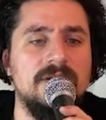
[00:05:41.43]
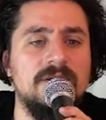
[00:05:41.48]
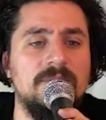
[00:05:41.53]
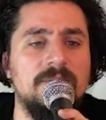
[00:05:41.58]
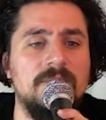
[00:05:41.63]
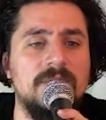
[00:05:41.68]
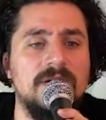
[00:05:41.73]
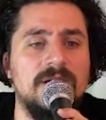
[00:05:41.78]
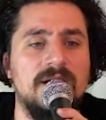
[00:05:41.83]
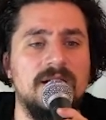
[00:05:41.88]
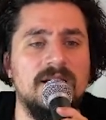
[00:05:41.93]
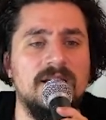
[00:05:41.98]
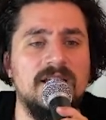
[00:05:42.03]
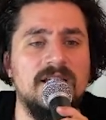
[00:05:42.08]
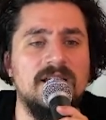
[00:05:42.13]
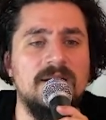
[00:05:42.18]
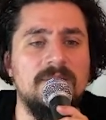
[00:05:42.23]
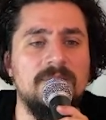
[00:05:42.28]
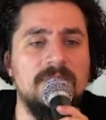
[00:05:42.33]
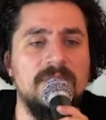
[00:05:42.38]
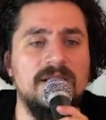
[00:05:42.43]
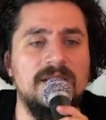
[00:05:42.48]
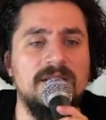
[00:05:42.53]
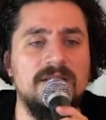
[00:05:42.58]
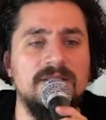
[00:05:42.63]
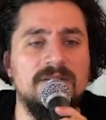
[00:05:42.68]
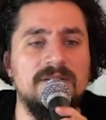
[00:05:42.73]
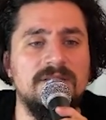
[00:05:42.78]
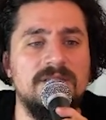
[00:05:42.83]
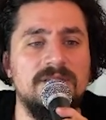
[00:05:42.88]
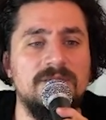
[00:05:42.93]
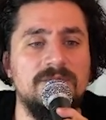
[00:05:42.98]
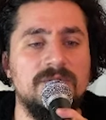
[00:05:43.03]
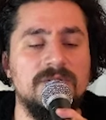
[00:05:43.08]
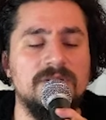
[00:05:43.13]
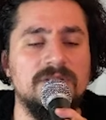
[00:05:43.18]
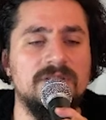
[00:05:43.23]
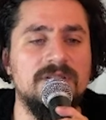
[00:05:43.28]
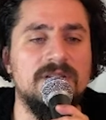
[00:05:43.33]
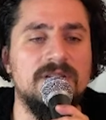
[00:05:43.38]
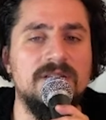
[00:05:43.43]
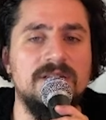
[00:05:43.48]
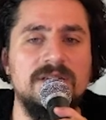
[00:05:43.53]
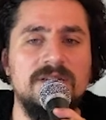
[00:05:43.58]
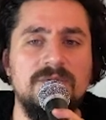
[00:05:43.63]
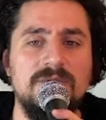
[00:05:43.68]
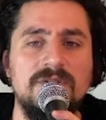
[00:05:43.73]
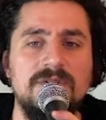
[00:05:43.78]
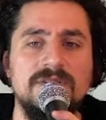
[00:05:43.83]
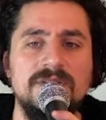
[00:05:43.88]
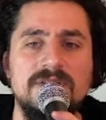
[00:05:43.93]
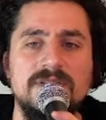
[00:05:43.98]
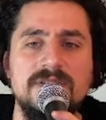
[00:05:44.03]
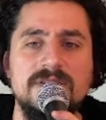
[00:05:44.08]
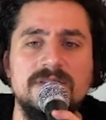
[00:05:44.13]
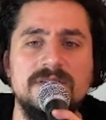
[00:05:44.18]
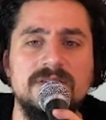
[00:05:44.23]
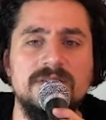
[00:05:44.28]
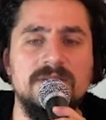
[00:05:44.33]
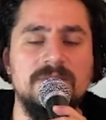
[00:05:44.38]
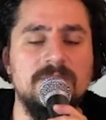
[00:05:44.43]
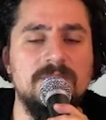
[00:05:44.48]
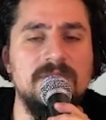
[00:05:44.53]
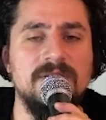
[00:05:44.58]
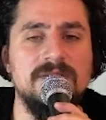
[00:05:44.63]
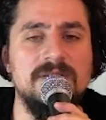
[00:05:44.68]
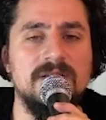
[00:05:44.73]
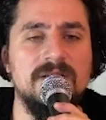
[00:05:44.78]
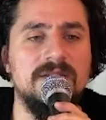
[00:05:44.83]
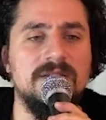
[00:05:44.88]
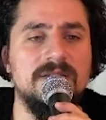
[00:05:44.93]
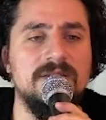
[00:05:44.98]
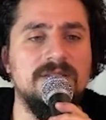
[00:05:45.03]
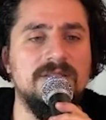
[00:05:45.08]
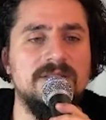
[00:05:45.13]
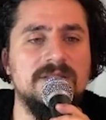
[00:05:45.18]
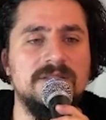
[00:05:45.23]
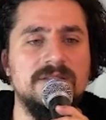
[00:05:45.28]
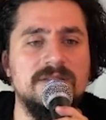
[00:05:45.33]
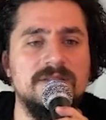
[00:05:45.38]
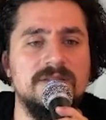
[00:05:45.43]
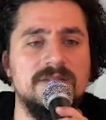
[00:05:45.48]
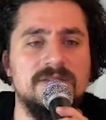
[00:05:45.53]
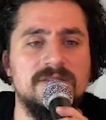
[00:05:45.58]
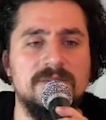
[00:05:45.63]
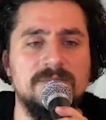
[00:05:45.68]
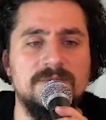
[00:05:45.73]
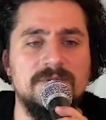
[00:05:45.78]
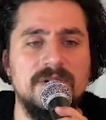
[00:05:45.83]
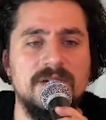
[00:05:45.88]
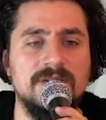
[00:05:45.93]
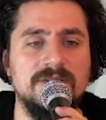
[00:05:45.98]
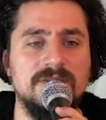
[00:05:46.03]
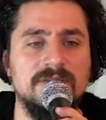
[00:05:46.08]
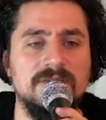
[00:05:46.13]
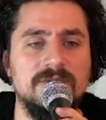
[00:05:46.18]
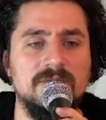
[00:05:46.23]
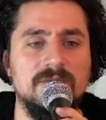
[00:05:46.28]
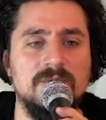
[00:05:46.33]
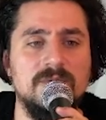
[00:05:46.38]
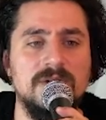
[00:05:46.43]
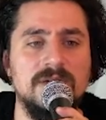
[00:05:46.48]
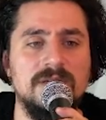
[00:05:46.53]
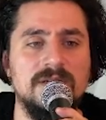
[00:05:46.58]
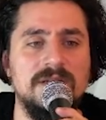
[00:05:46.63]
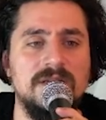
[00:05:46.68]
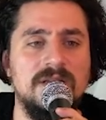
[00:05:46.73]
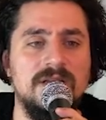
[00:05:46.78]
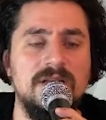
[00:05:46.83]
but I am playing the difference, and the difference is basically just the subtraction of one